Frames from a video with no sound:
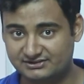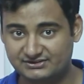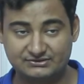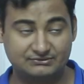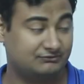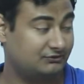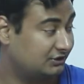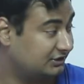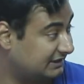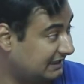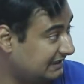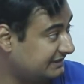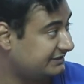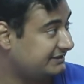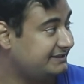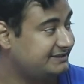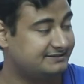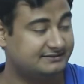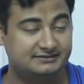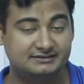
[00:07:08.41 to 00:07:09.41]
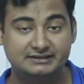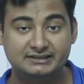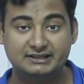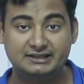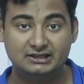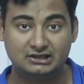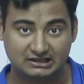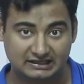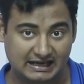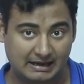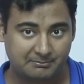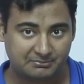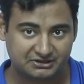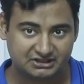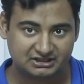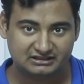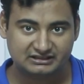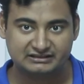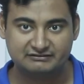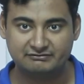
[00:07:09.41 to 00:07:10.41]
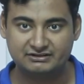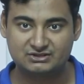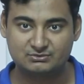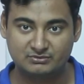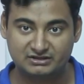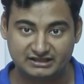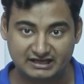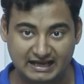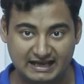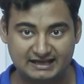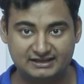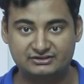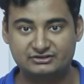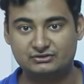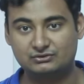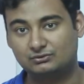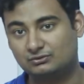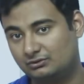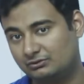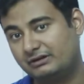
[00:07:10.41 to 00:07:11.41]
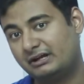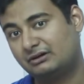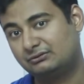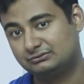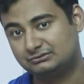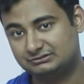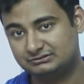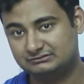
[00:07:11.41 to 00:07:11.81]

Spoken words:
For that reason, capital investment has to go down.